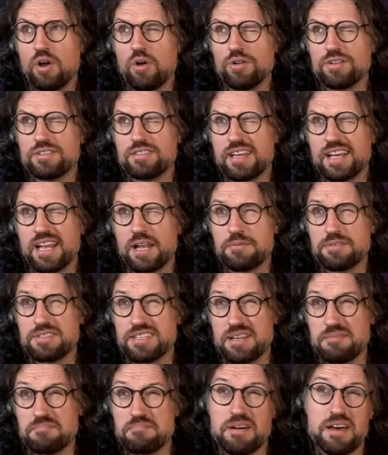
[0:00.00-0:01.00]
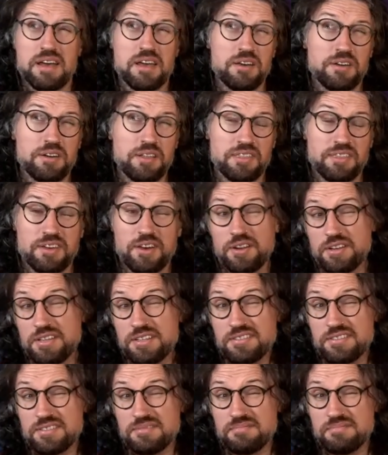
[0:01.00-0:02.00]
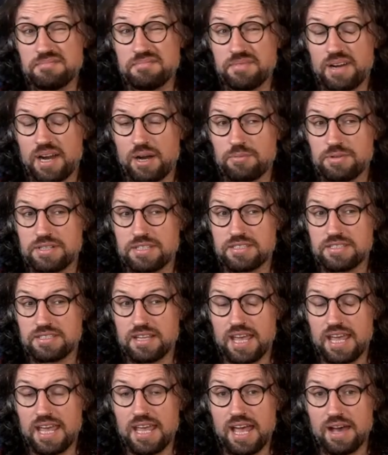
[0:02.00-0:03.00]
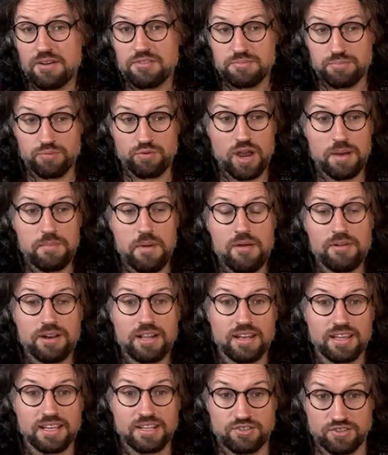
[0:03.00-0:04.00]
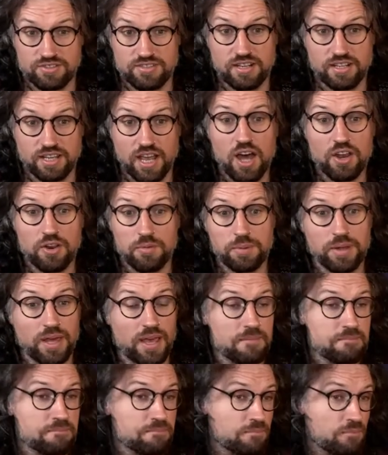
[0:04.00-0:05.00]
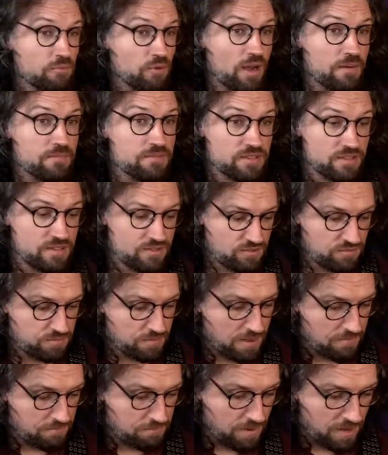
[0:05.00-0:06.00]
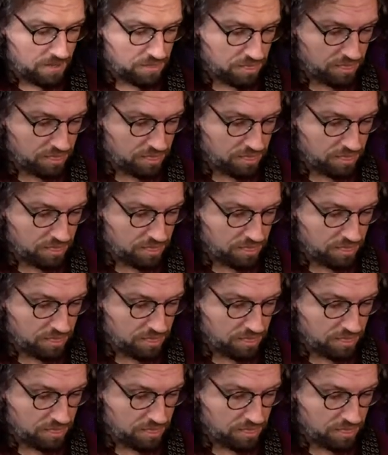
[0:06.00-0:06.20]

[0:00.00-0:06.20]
until I was in my early thirties. I would say I was primarily like just a legato player. Right, so this is my, my